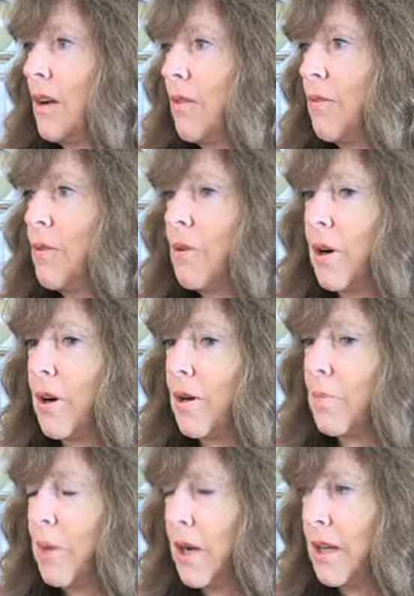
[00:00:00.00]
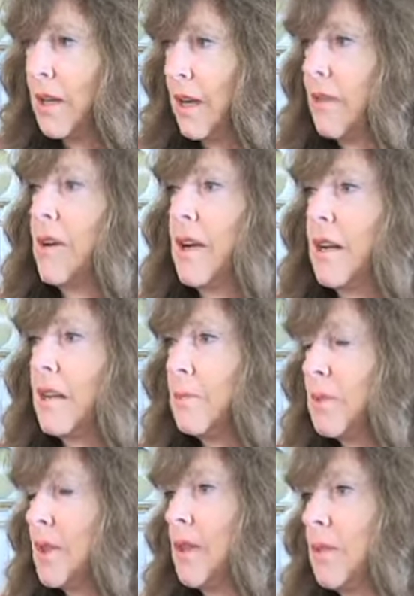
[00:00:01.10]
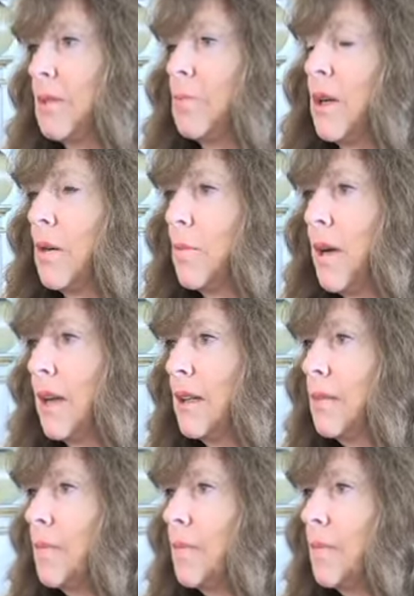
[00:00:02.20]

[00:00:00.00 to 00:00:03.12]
for money they created themselves and borrowed back.